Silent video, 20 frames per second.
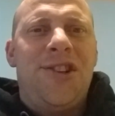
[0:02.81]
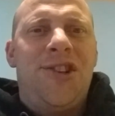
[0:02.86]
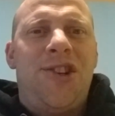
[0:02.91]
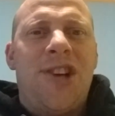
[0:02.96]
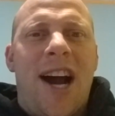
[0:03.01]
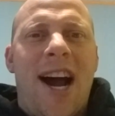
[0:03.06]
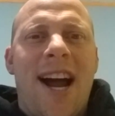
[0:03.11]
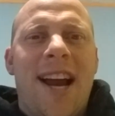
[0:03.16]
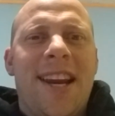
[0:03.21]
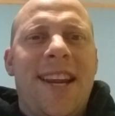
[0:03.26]

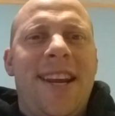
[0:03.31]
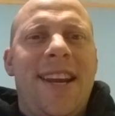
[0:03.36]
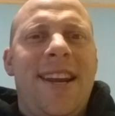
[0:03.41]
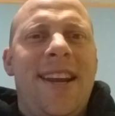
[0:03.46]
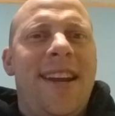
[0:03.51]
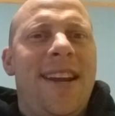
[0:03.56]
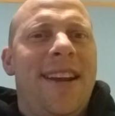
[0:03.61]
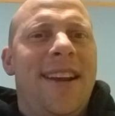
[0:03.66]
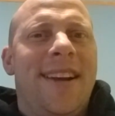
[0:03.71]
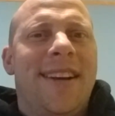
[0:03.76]

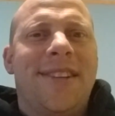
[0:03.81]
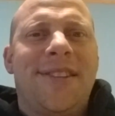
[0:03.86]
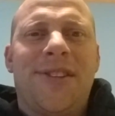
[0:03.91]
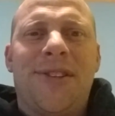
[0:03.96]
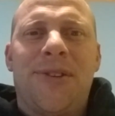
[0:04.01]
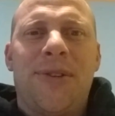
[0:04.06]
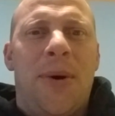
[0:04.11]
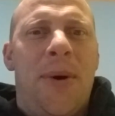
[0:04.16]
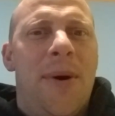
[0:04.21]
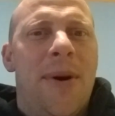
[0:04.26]
Johnny
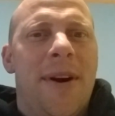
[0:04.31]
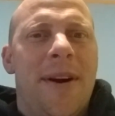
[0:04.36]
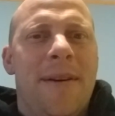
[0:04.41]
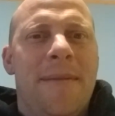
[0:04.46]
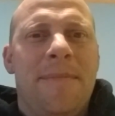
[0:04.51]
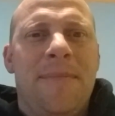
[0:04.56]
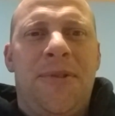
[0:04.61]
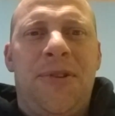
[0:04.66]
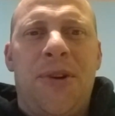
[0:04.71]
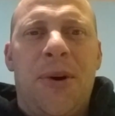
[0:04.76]

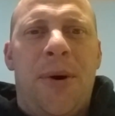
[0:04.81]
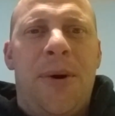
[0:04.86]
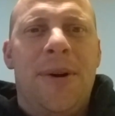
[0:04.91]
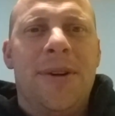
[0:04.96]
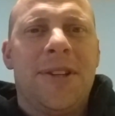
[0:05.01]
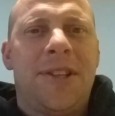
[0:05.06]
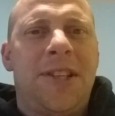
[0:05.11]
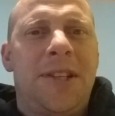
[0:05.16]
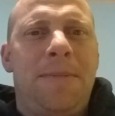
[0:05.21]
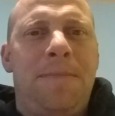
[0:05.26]
Storm
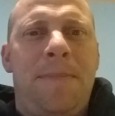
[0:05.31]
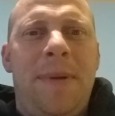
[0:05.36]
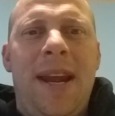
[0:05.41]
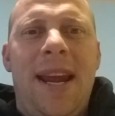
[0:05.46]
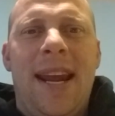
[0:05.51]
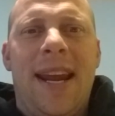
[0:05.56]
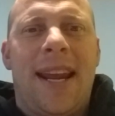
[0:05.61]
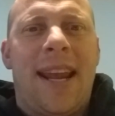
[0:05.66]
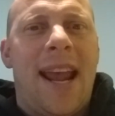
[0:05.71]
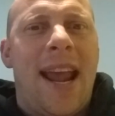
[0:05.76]
Don't
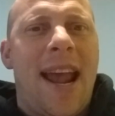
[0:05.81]
Speak,